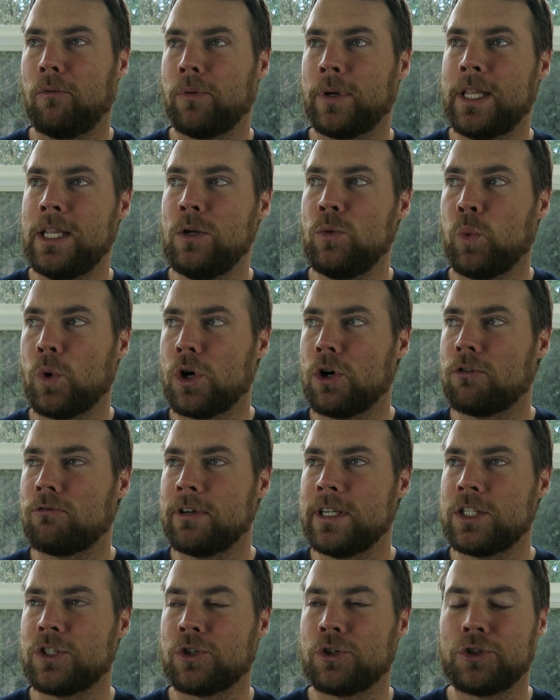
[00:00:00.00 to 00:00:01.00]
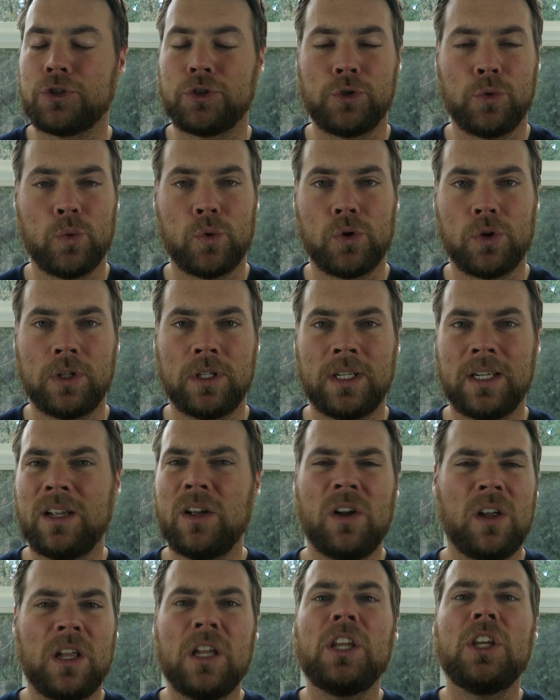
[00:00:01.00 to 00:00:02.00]
keyword research tool.
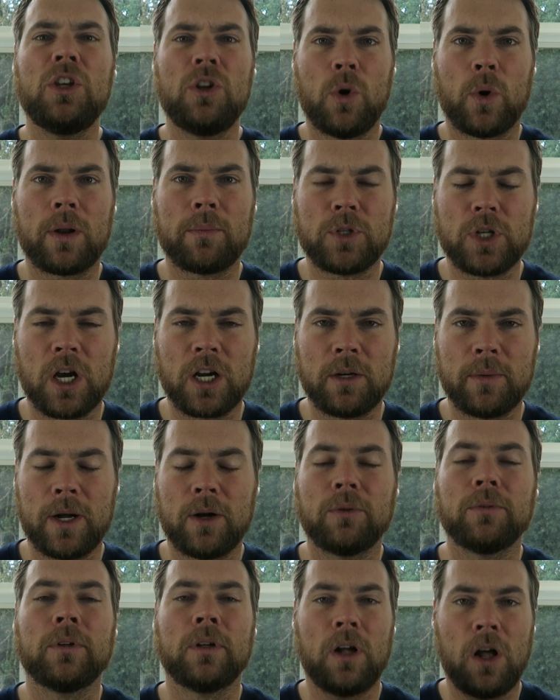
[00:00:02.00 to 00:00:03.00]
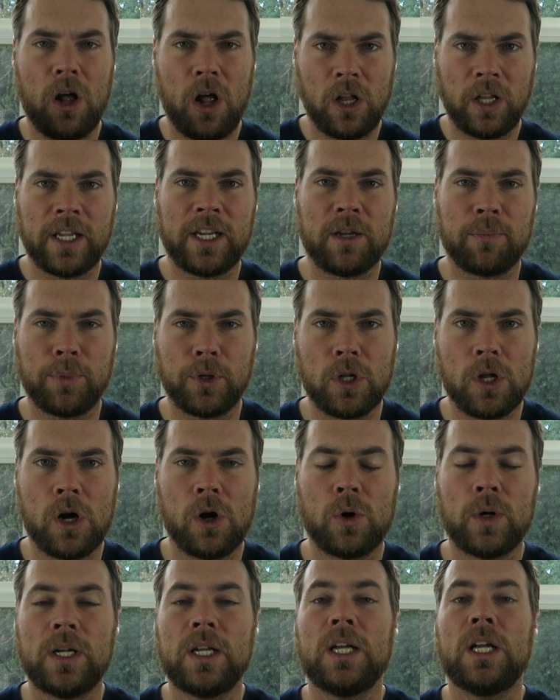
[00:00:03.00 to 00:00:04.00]
You know what I'm talking about. I'll link it
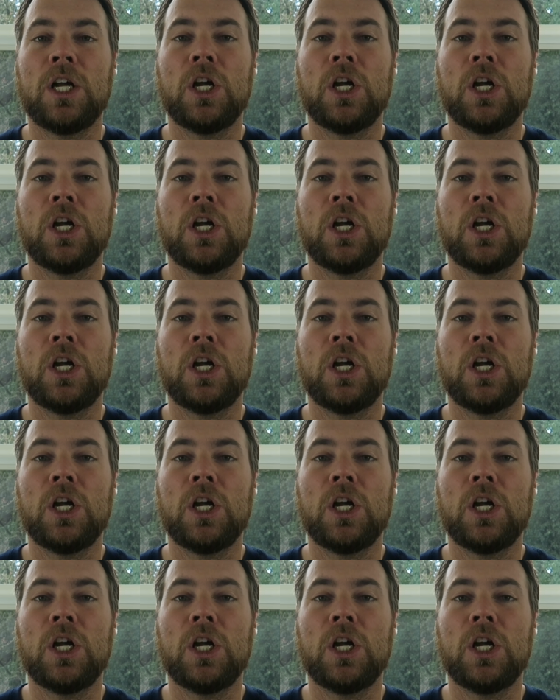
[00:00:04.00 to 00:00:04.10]
below.